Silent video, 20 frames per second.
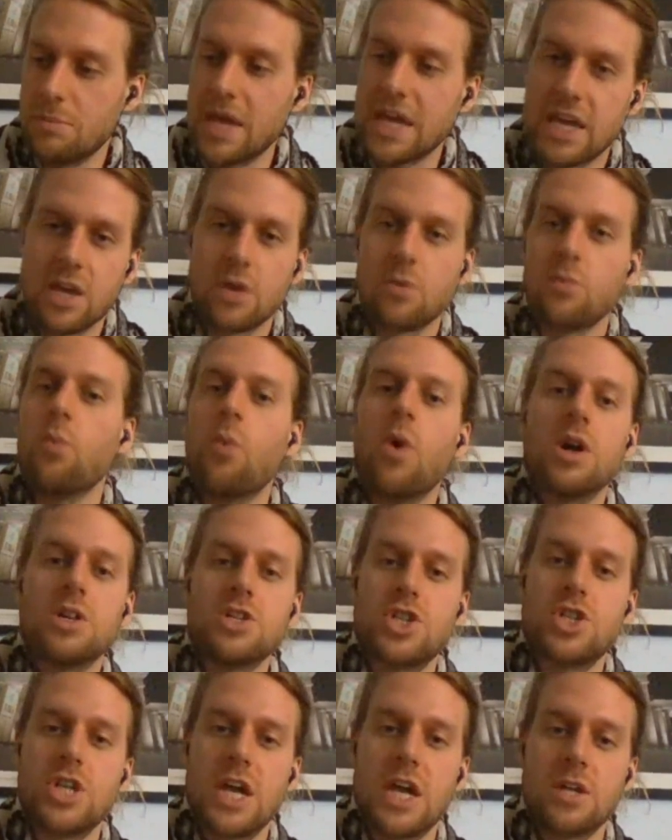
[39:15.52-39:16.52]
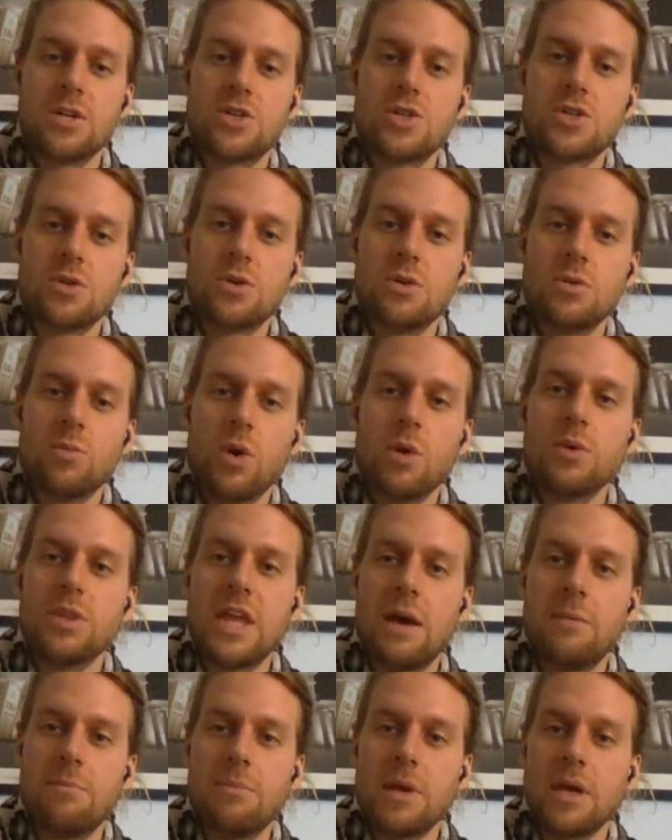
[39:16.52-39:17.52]
making one change? What would
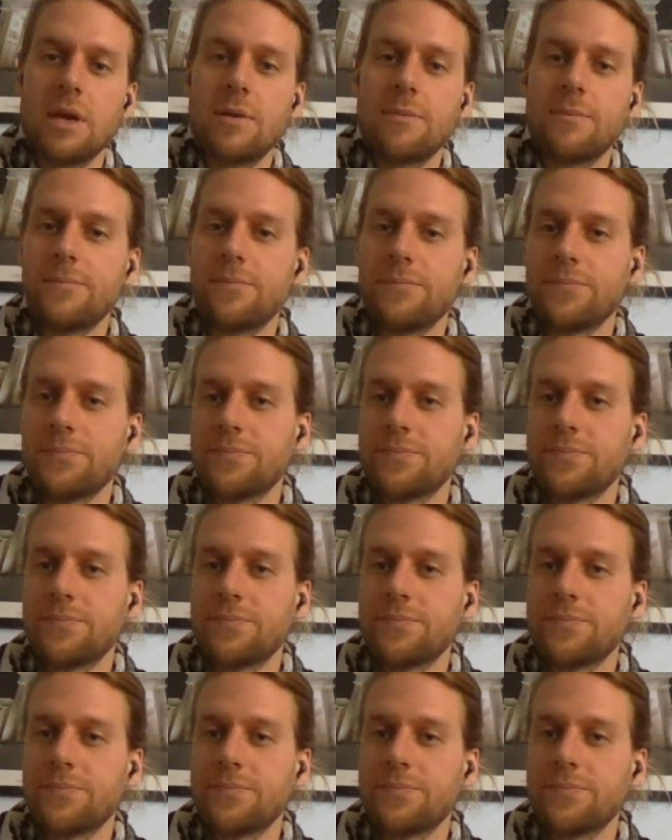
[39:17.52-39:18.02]
that be?